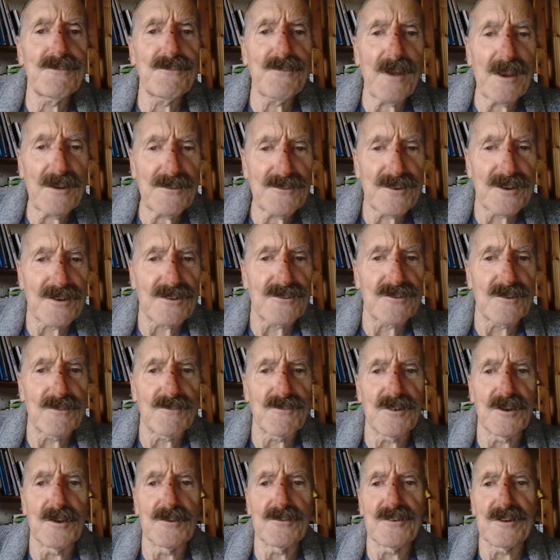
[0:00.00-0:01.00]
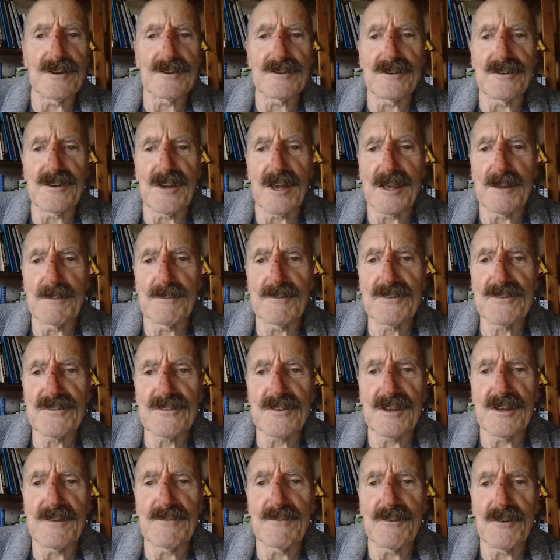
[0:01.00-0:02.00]
fetish of using the name
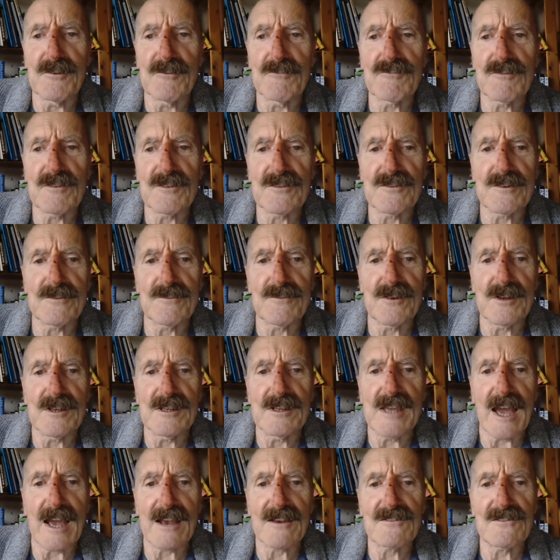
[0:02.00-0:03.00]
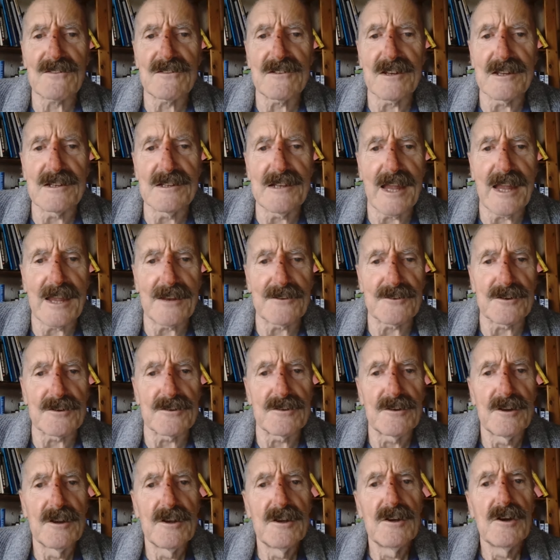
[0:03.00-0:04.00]
Stephen Christopher Yaxley
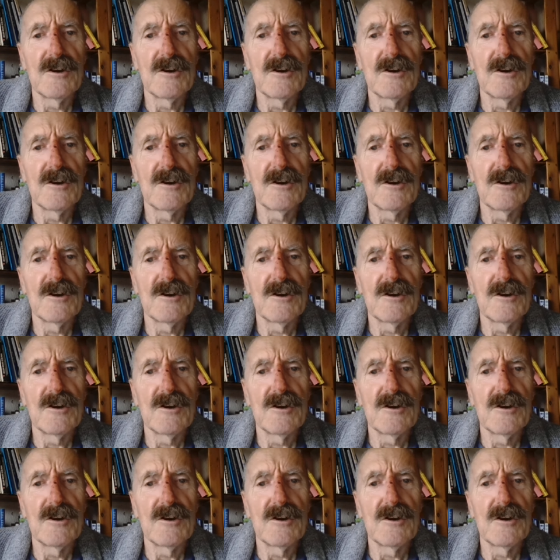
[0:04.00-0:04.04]
Lennon